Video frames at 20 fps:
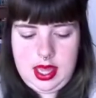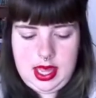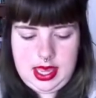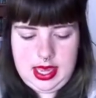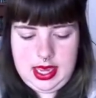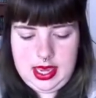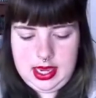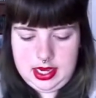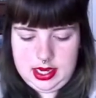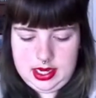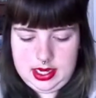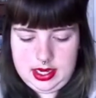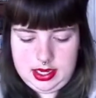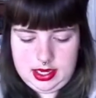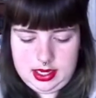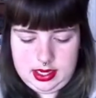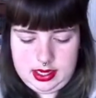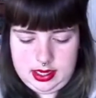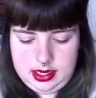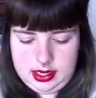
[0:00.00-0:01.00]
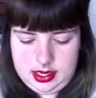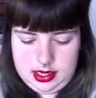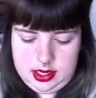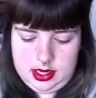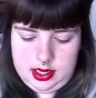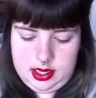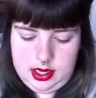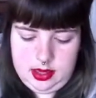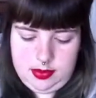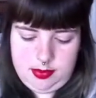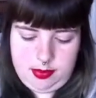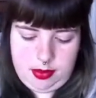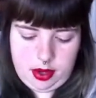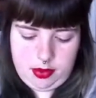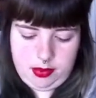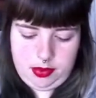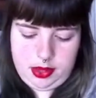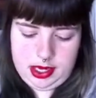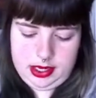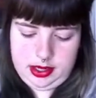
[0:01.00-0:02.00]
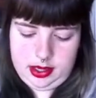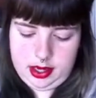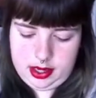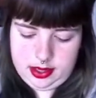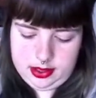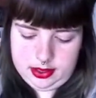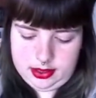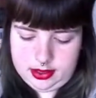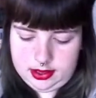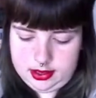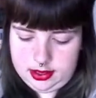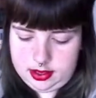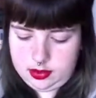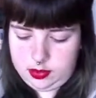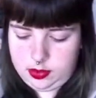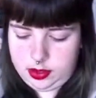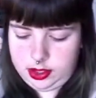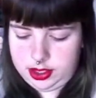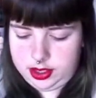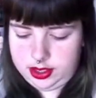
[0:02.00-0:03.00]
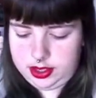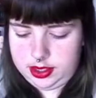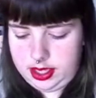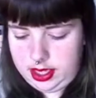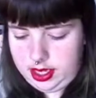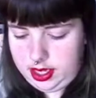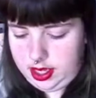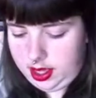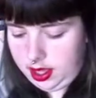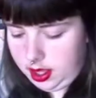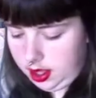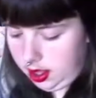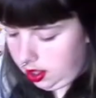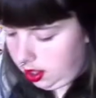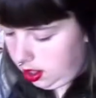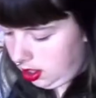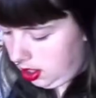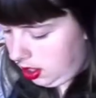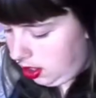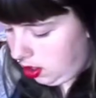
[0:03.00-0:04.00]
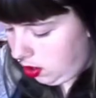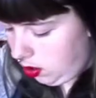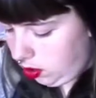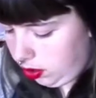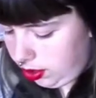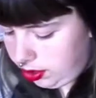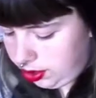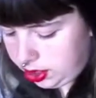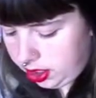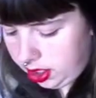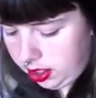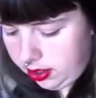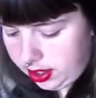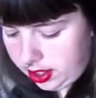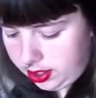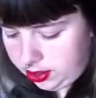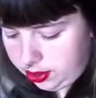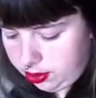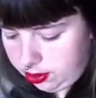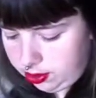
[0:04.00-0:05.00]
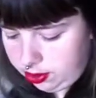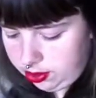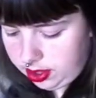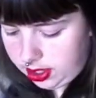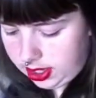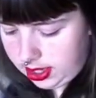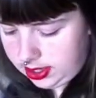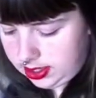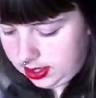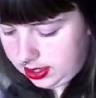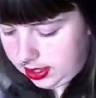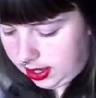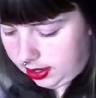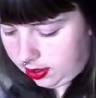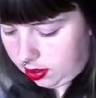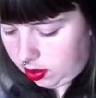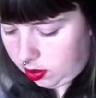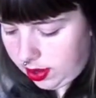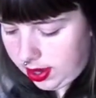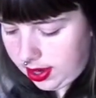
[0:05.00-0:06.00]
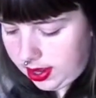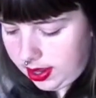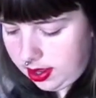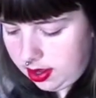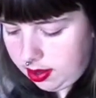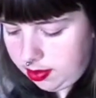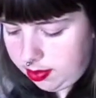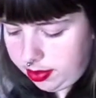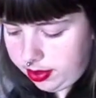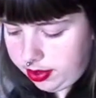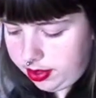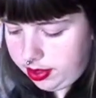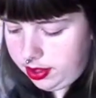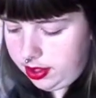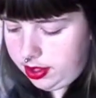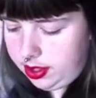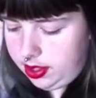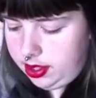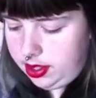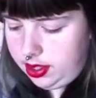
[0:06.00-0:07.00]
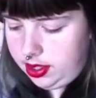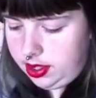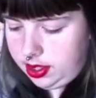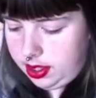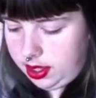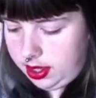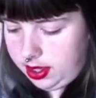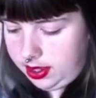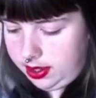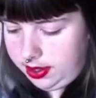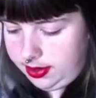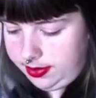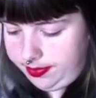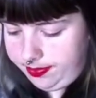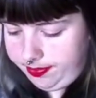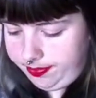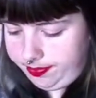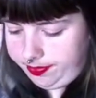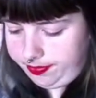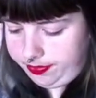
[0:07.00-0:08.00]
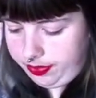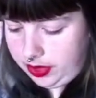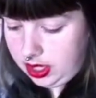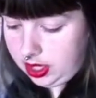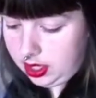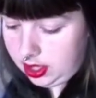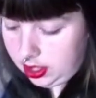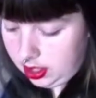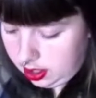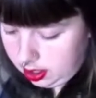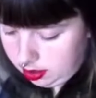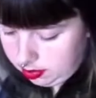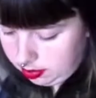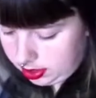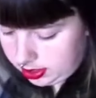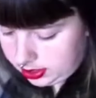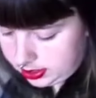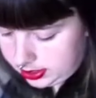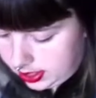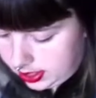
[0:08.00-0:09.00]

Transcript: And Pumpkin Guts, which is the orange color that I showed you that I did not grab. Because